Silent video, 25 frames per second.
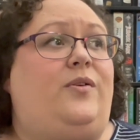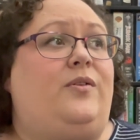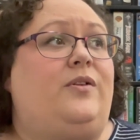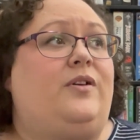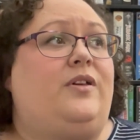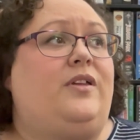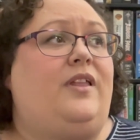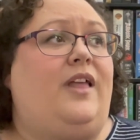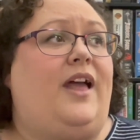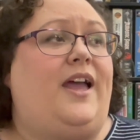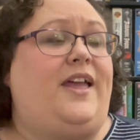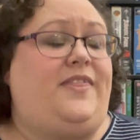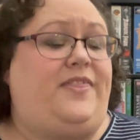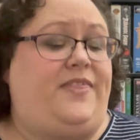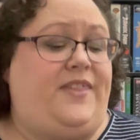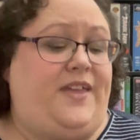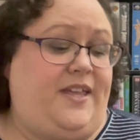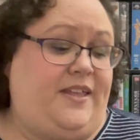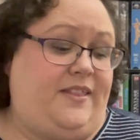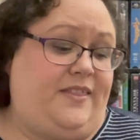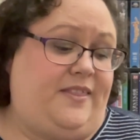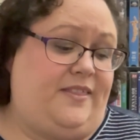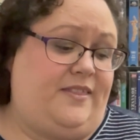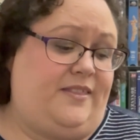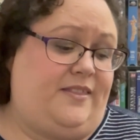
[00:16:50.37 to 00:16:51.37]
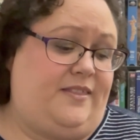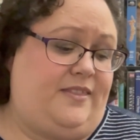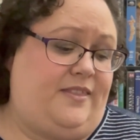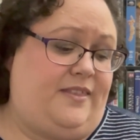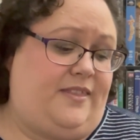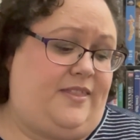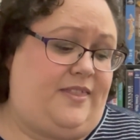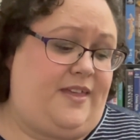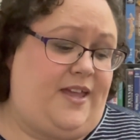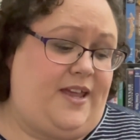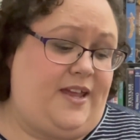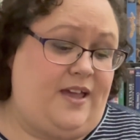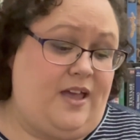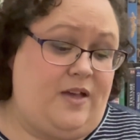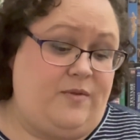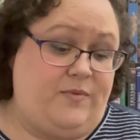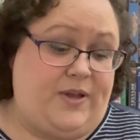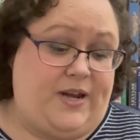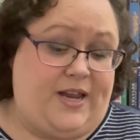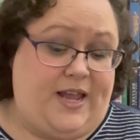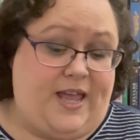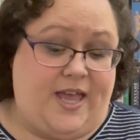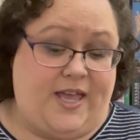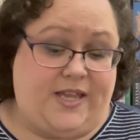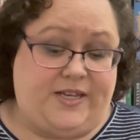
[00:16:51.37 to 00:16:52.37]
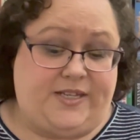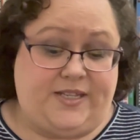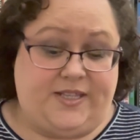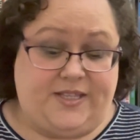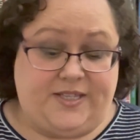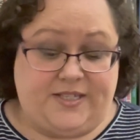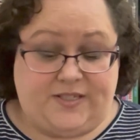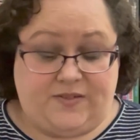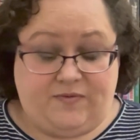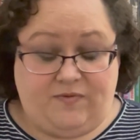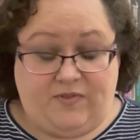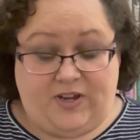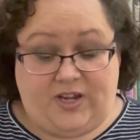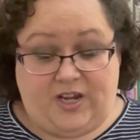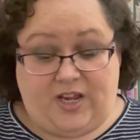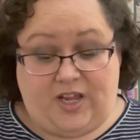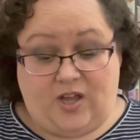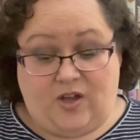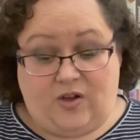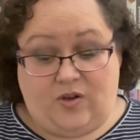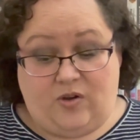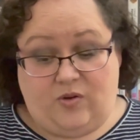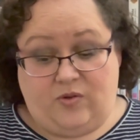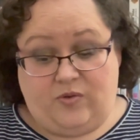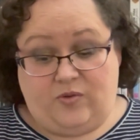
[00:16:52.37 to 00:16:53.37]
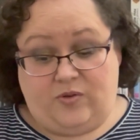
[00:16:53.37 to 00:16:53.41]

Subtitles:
I think the thing I want to add to this video